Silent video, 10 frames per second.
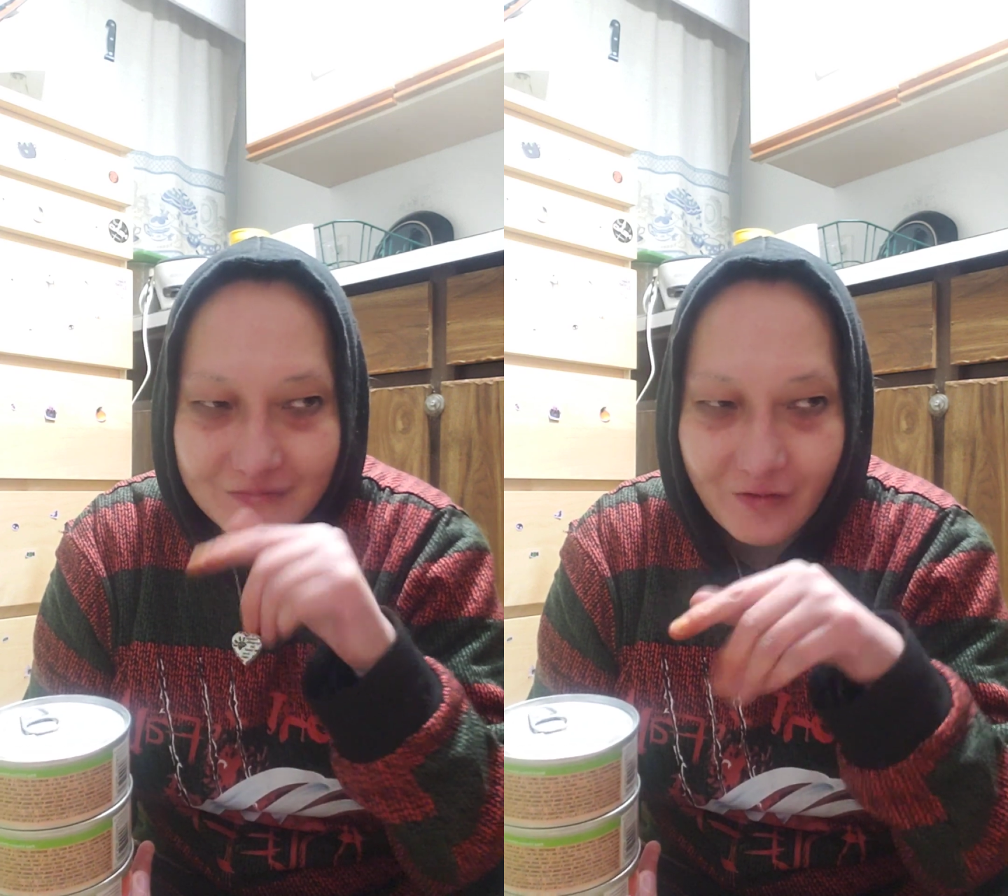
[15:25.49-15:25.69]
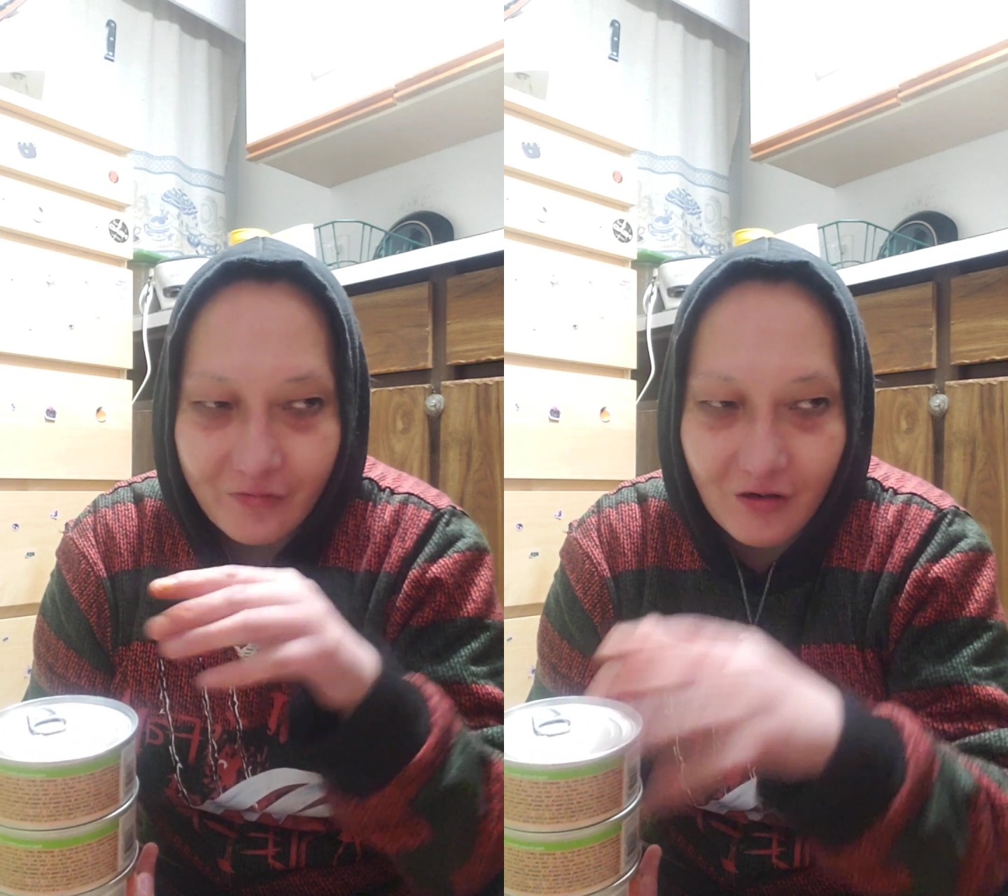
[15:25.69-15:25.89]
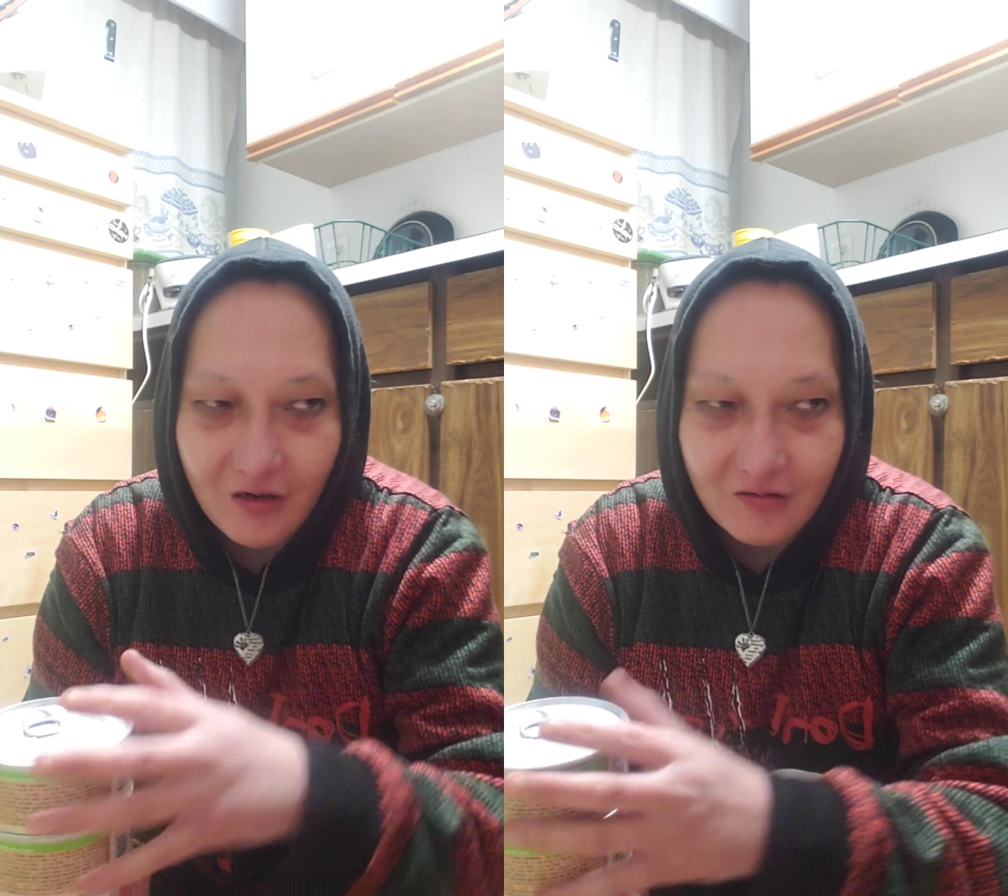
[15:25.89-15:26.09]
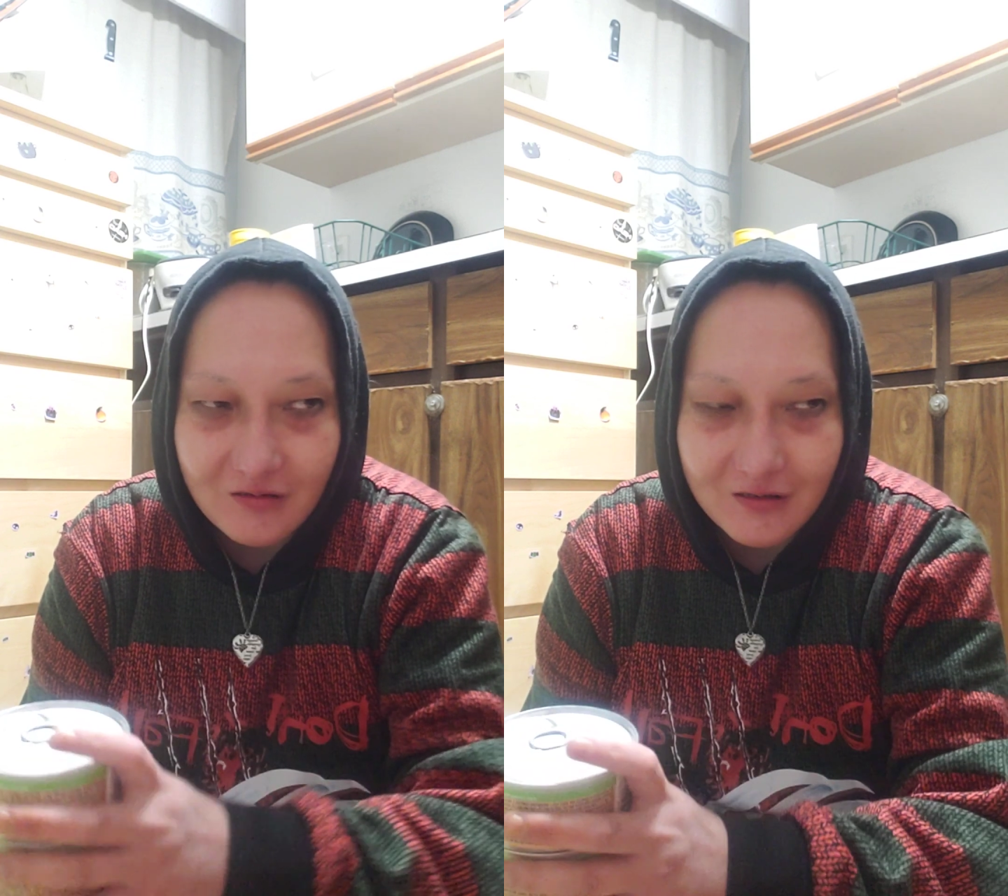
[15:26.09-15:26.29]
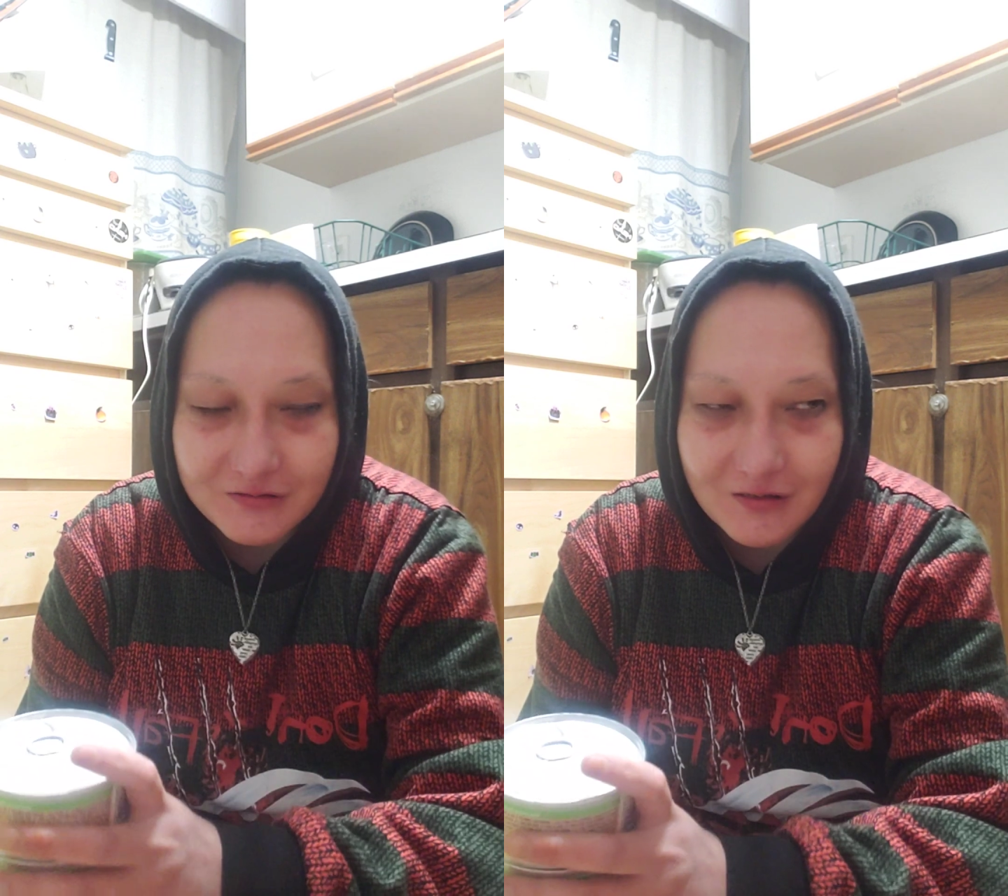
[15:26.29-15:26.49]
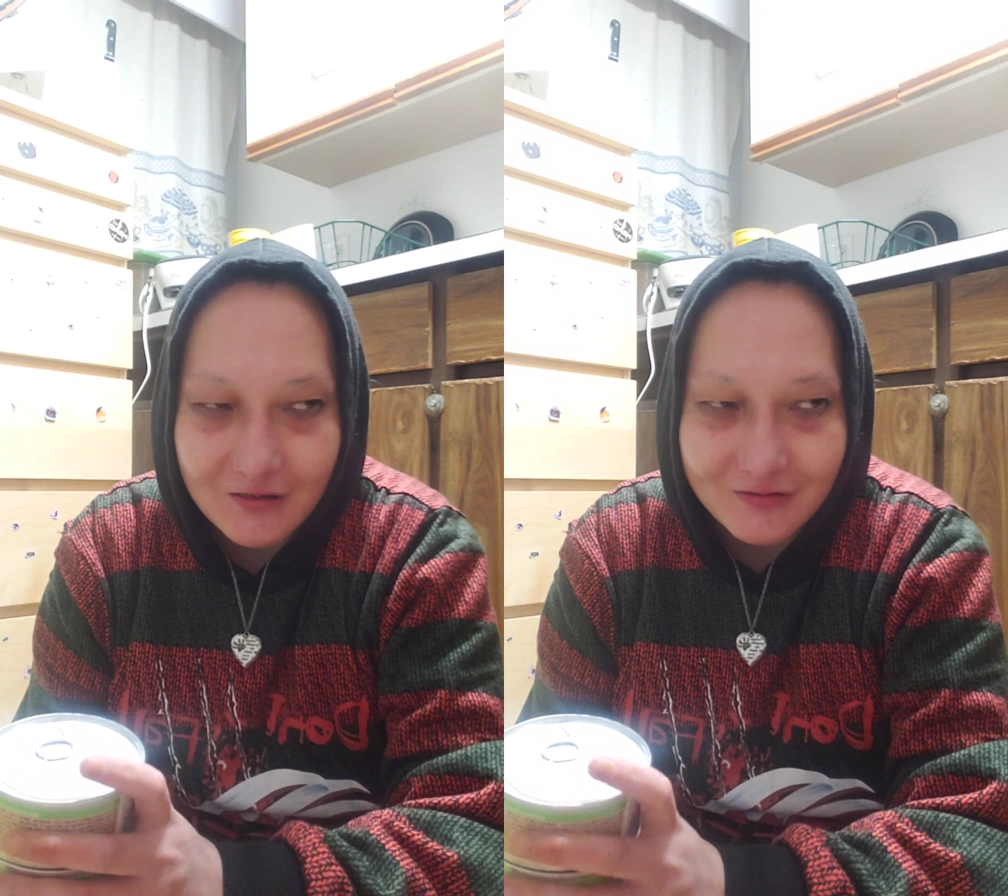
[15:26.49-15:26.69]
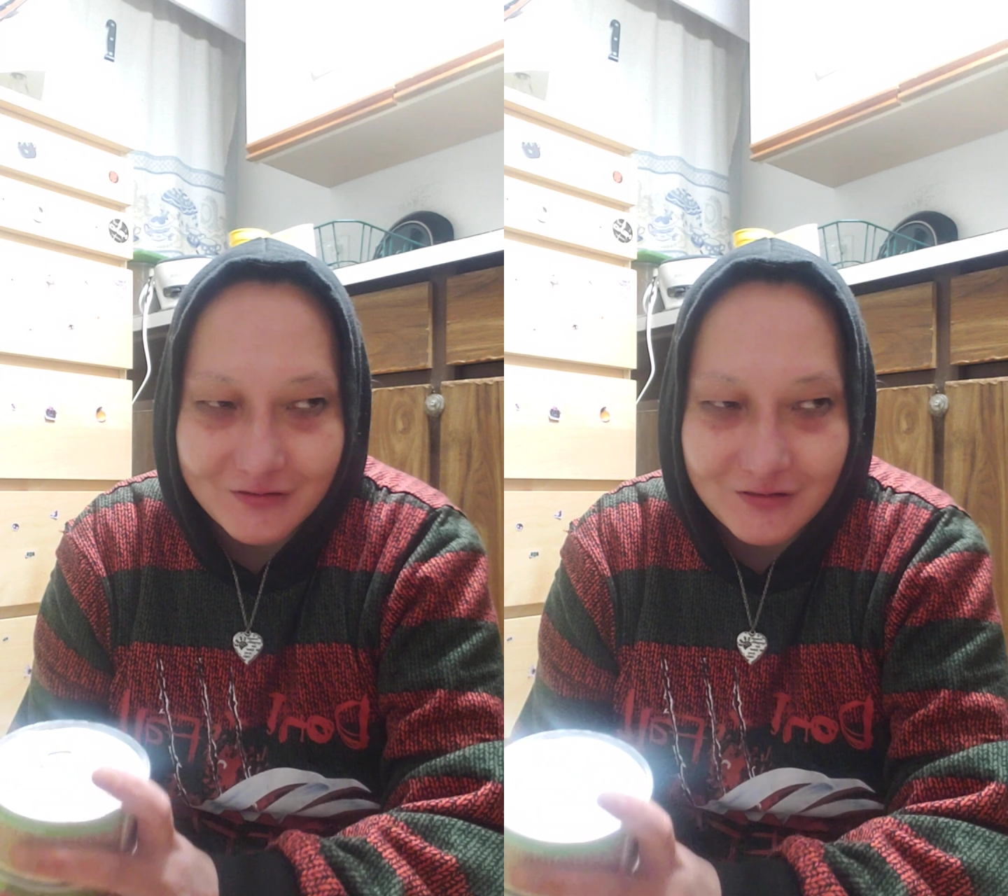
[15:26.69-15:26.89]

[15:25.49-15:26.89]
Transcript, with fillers: I forgot I only had 10,